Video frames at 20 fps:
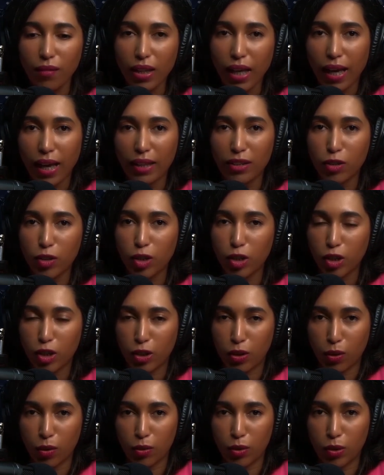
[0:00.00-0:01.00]
and you
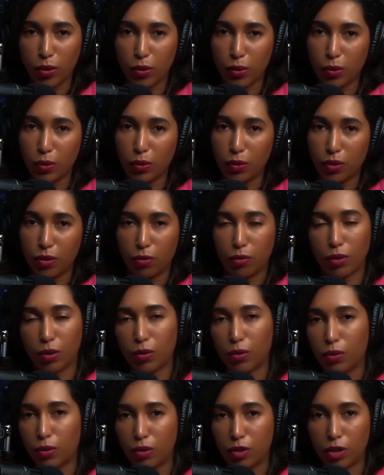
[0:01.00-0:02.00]
show to the
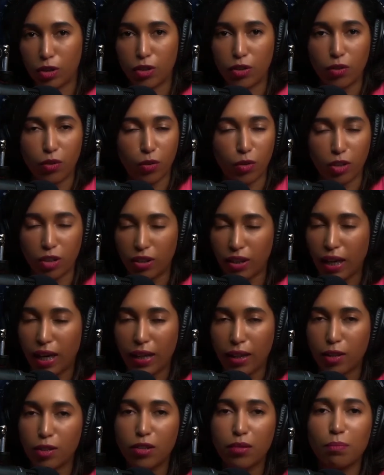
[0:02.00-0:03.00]
recruiter or the
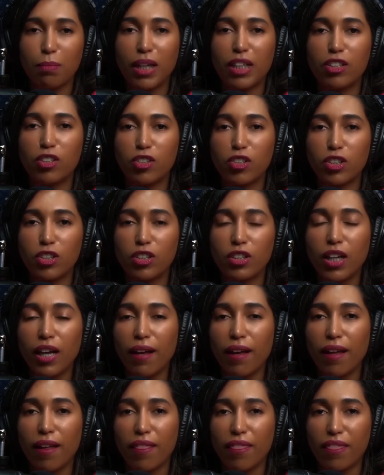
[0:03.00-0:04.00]
hiring manager
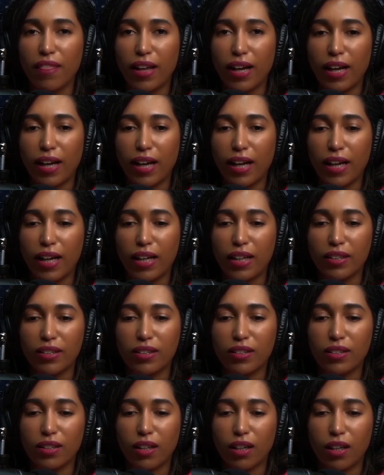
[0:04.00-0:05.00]
that
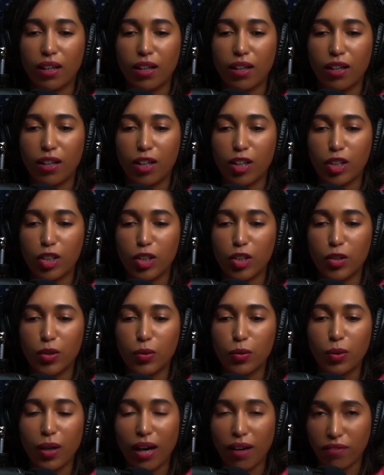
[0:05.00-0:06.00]

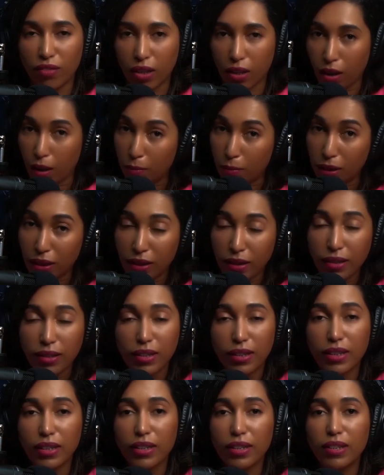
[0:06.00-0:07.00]
you have the
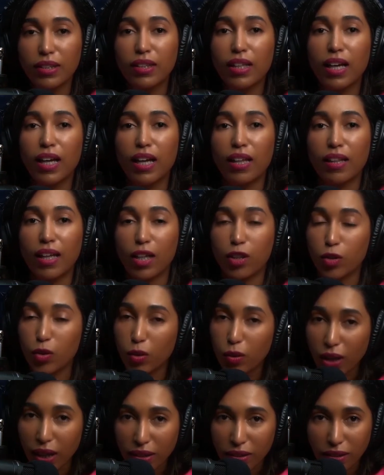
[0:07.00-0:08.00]
competencies, that
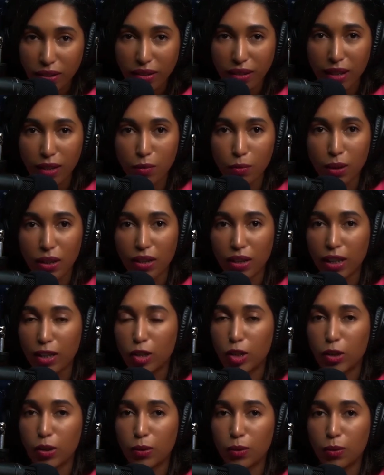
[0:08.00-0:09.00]
you understand what they
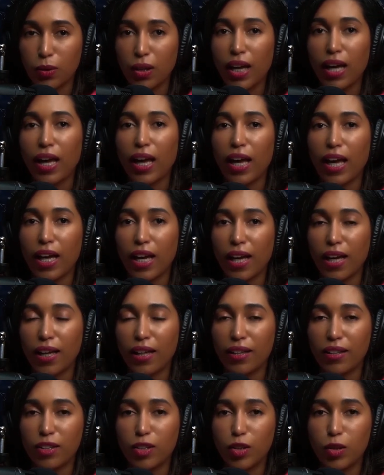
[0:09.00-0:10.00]
do,
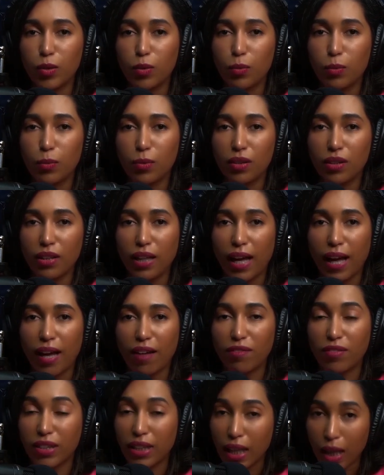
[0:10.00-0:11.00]
and you will
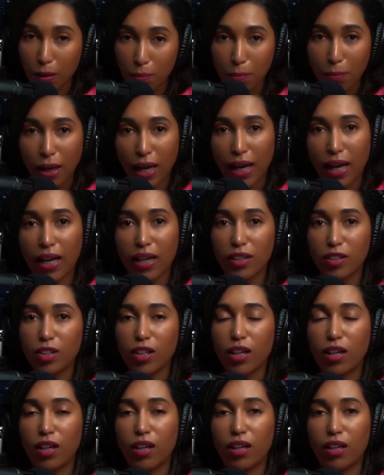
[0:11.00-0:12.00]
have an impact
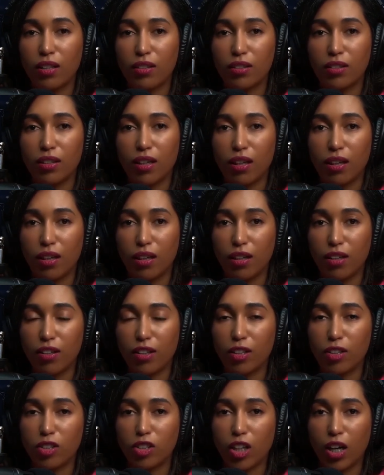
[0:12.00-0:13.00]
on
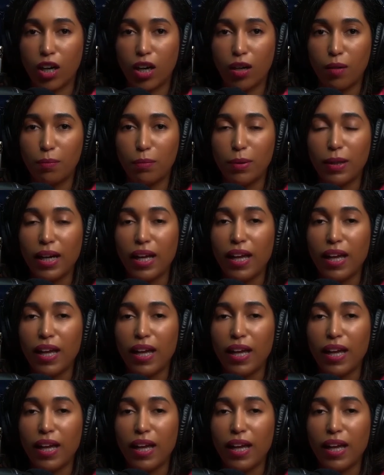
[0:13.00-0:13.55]
the job,